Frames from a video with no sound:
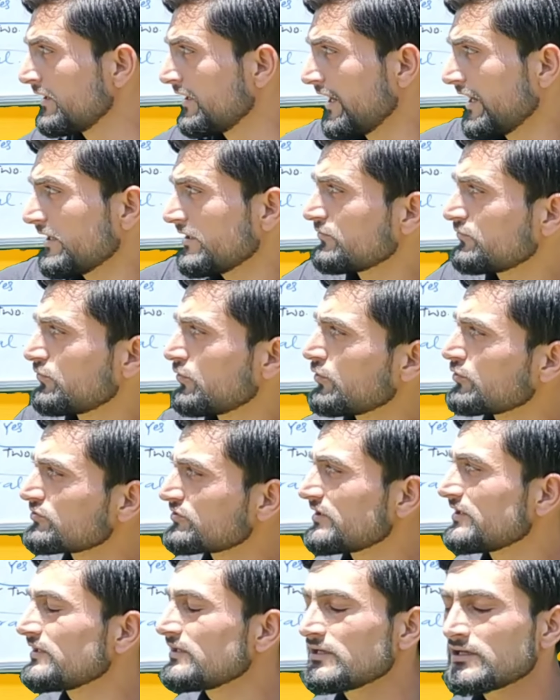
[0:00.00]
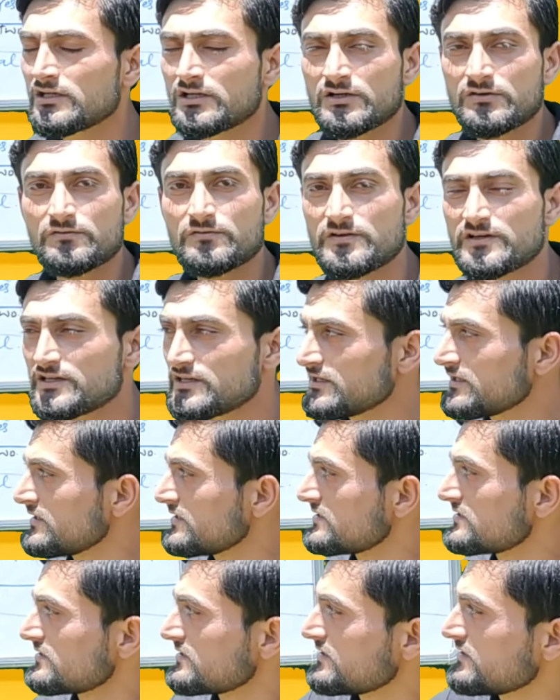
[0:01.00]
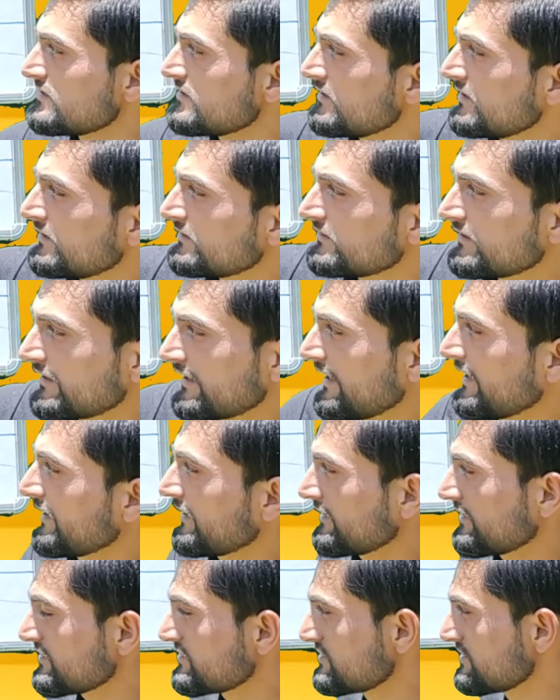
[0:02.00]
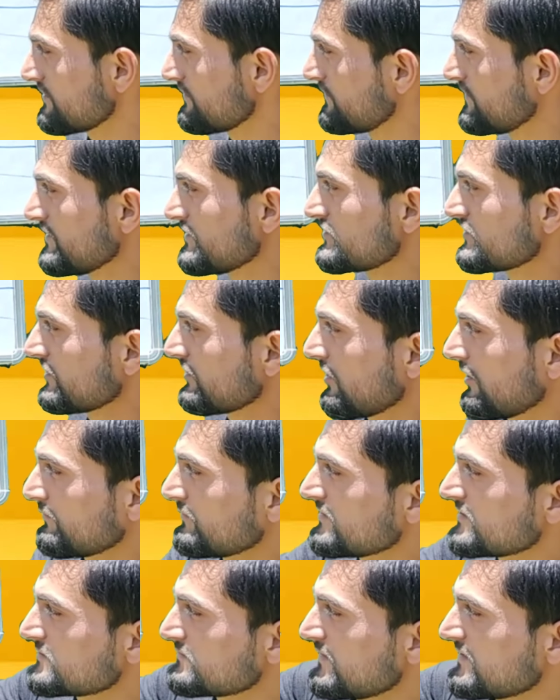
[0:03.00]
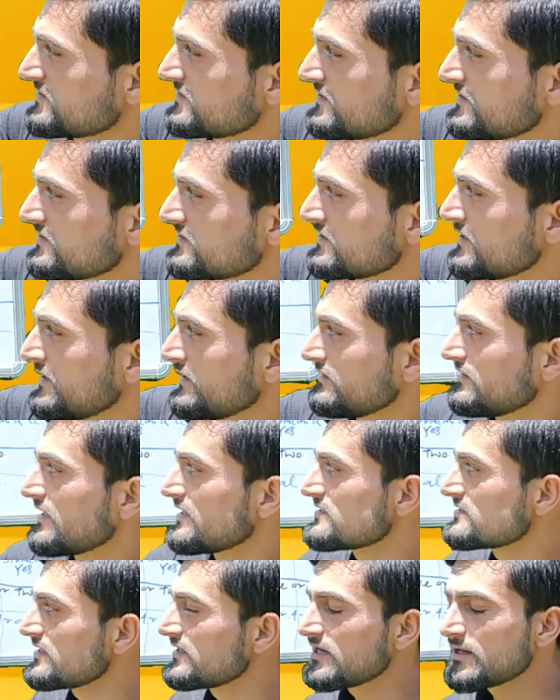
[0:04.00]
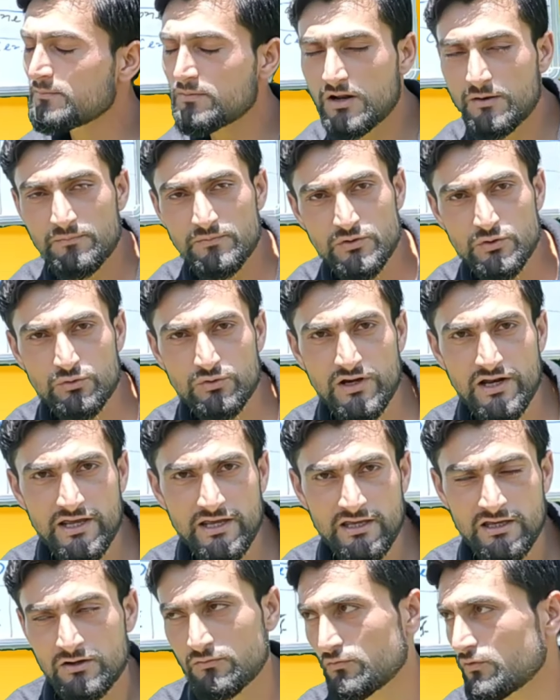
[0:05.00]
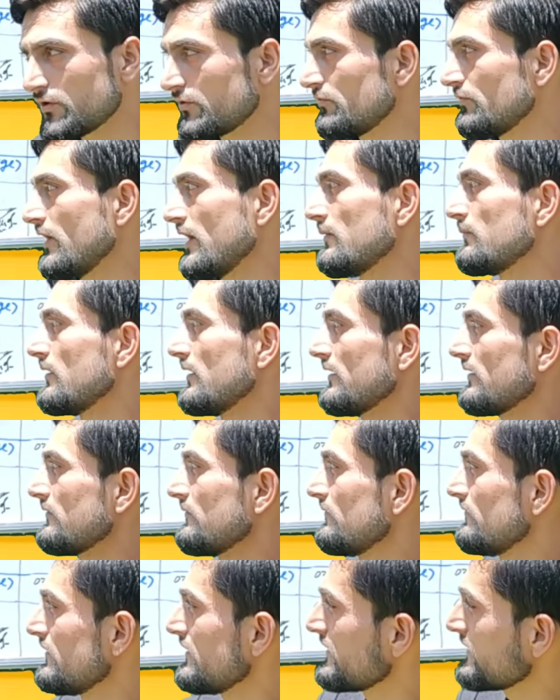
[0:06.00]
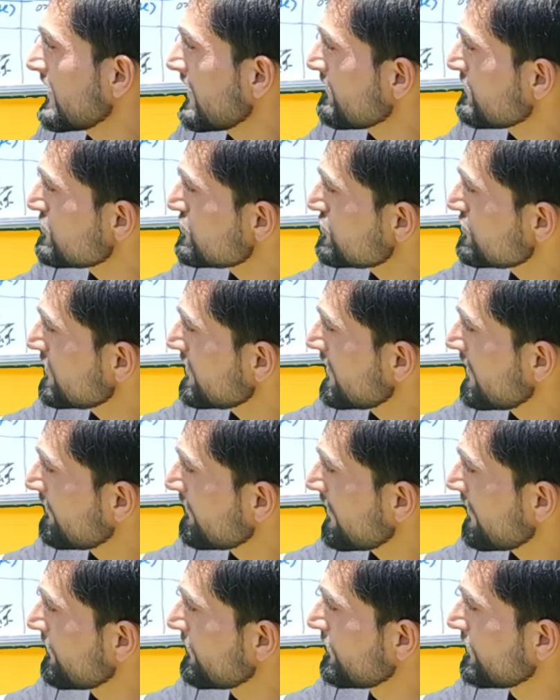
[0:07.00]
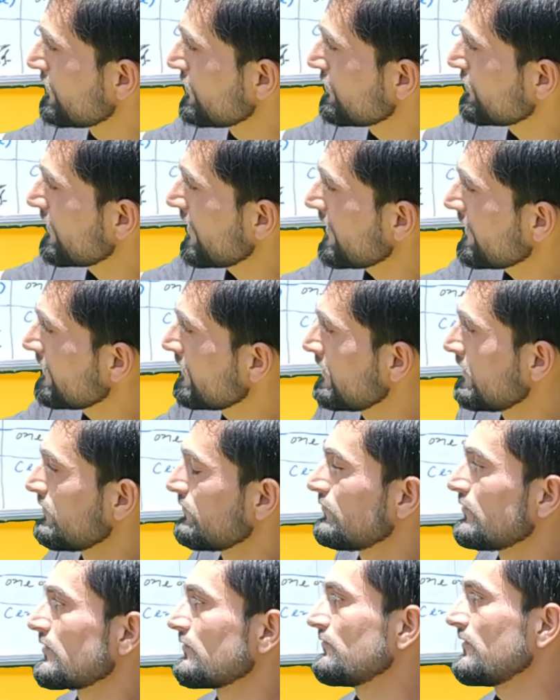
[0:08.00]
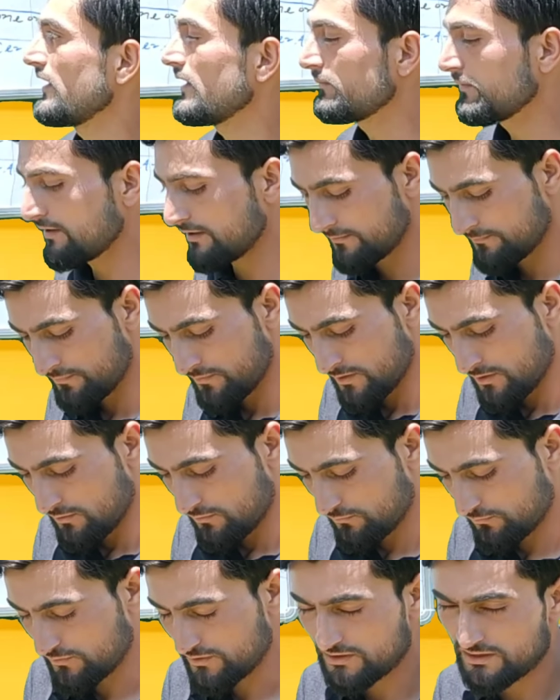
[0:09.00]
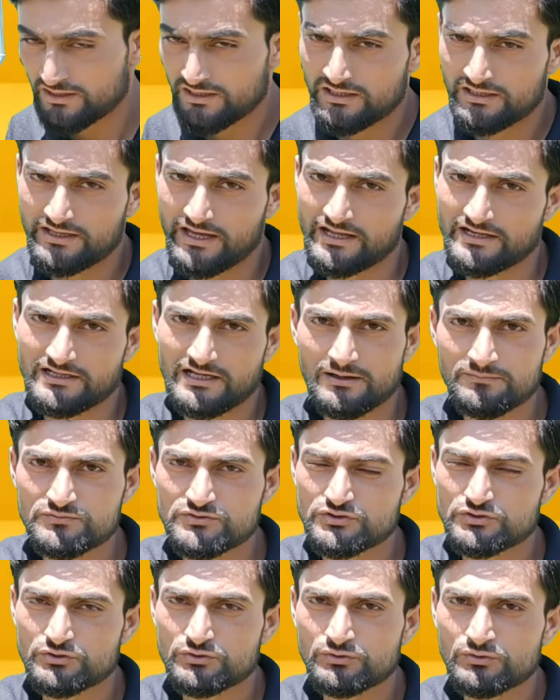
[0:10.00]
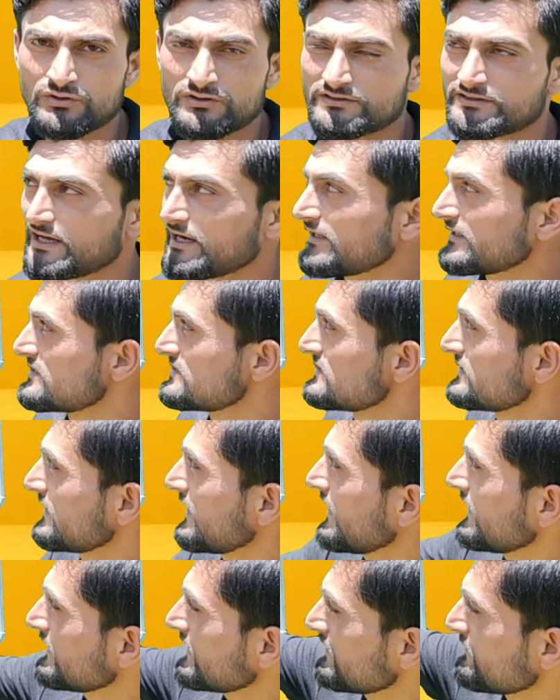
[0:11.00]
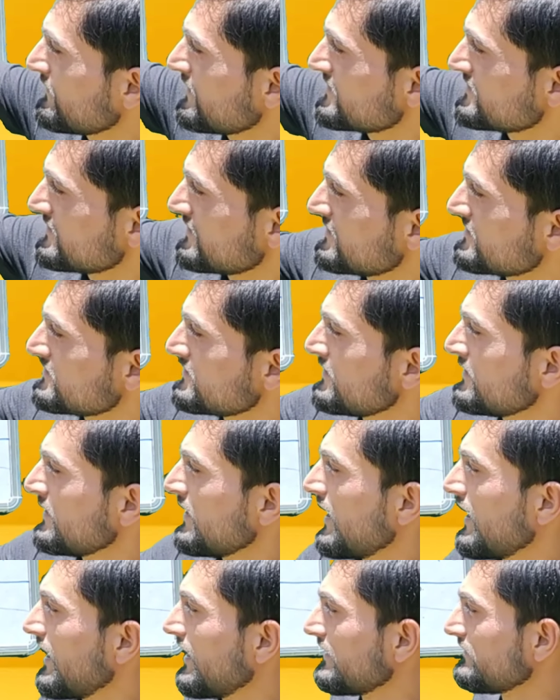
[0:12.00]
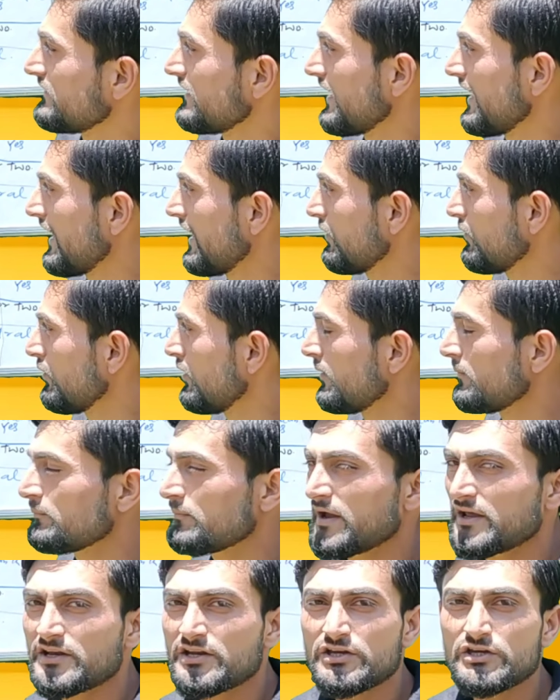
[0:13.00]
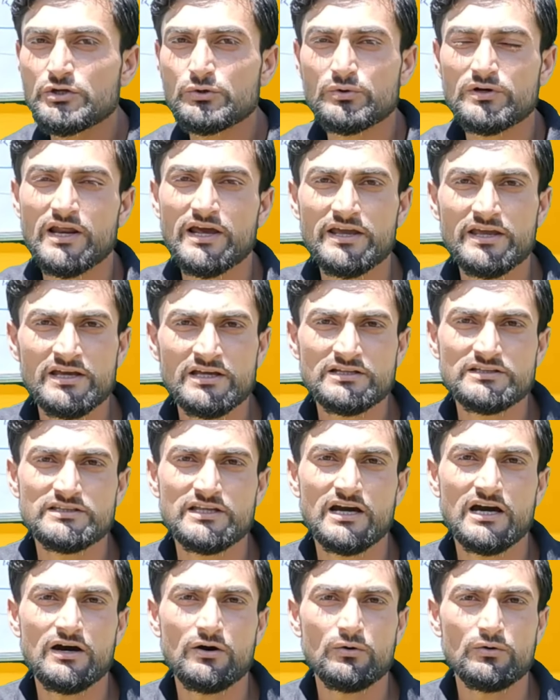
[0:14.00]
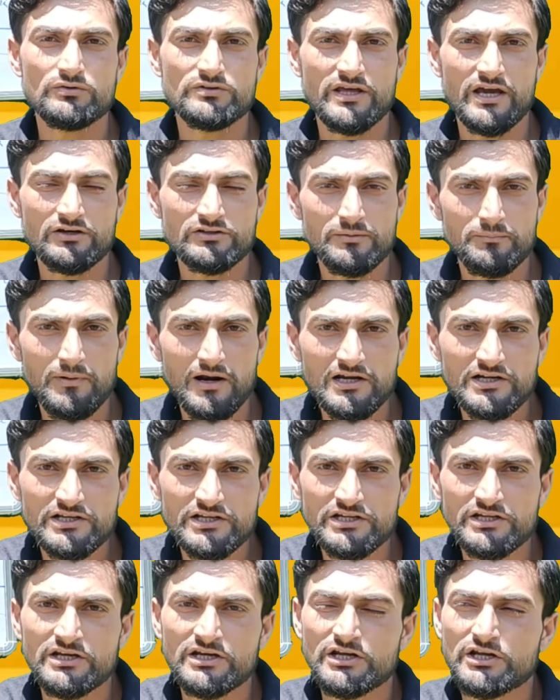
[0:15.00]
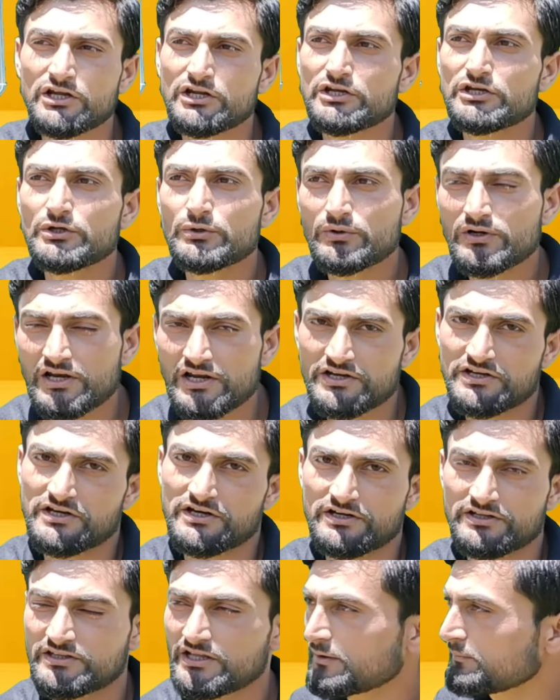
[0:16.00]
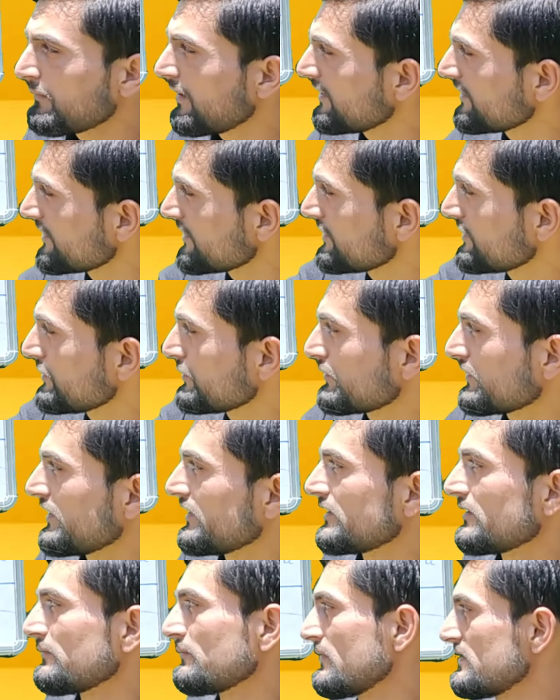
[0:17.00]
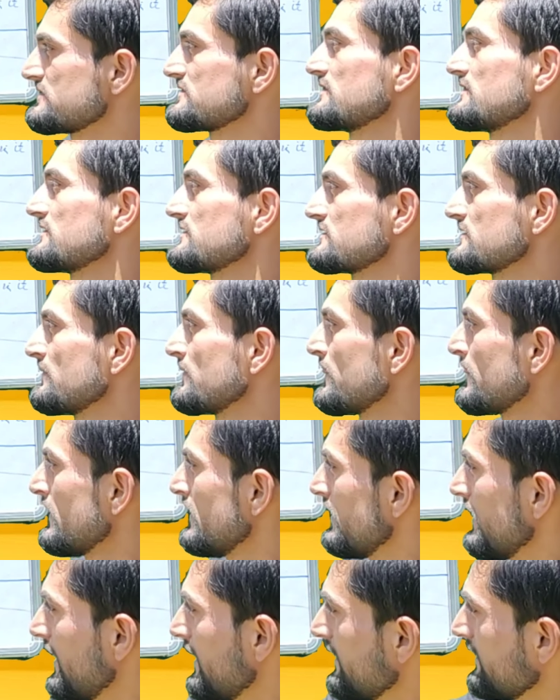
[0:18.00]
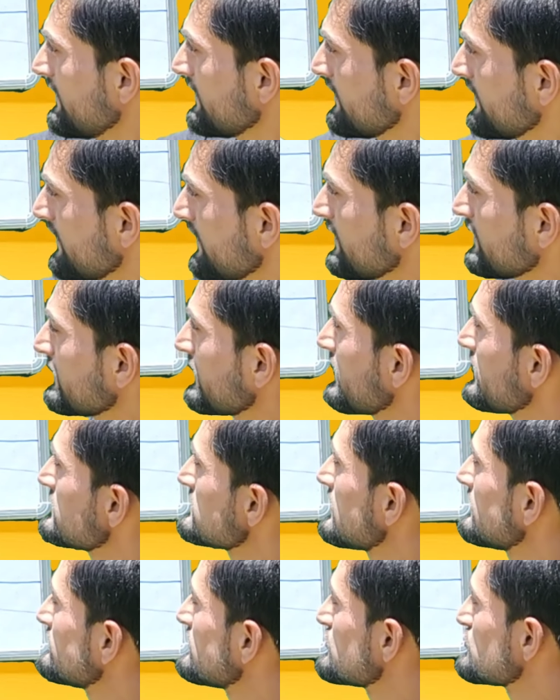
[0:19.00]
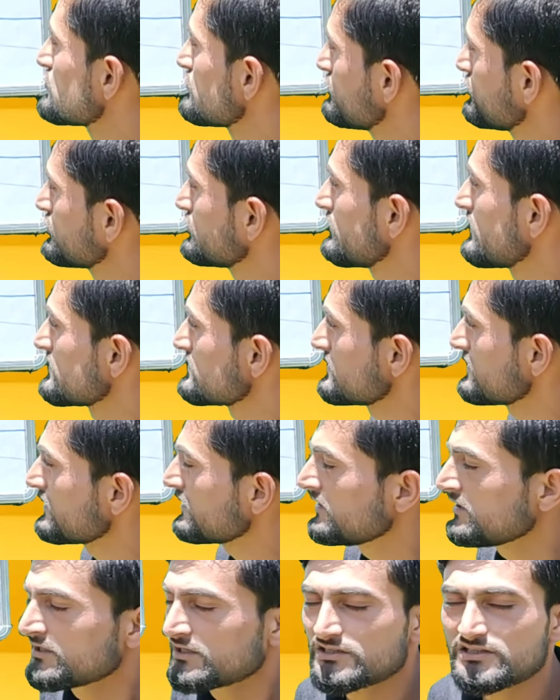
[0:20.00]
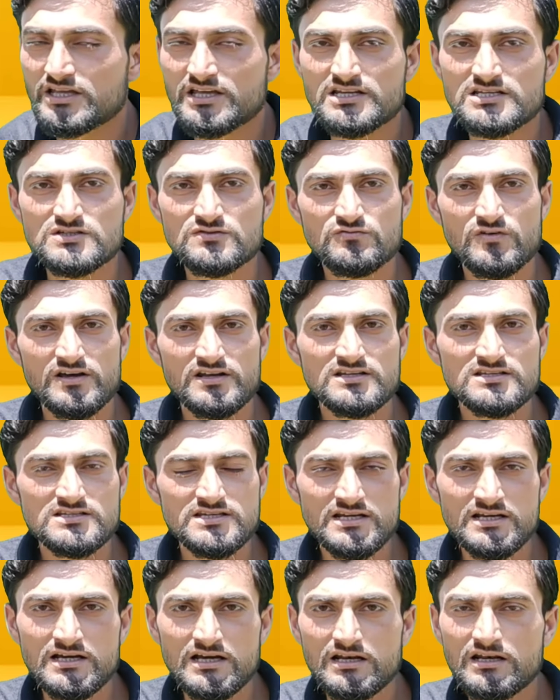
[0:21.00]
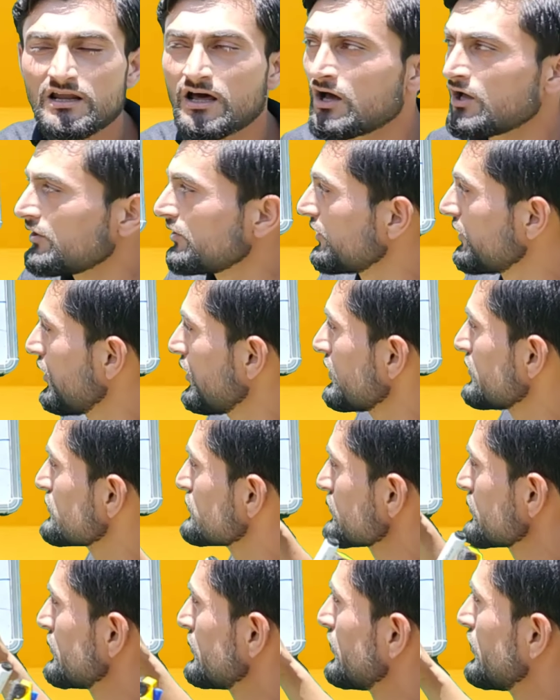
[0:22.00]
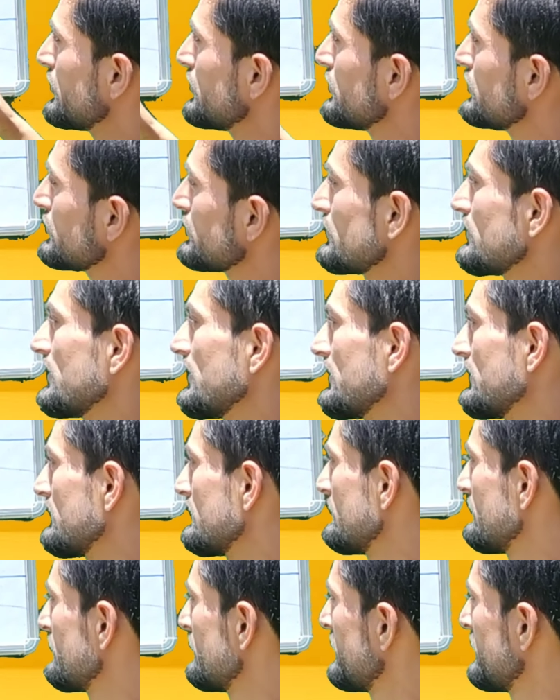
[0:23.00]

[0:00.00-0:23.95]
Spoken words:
And fourthly, we see the characteristic feature of these muscles, that is the number of nuclei for fiber. When it comes to the number of nuclei for fiber, we can come to know that the skeletal muscles, they have many nuclei. They have the multi-nucleated. They are multi-nucleated muscles. And in case of the smooth muscle, there is one single large nuclei.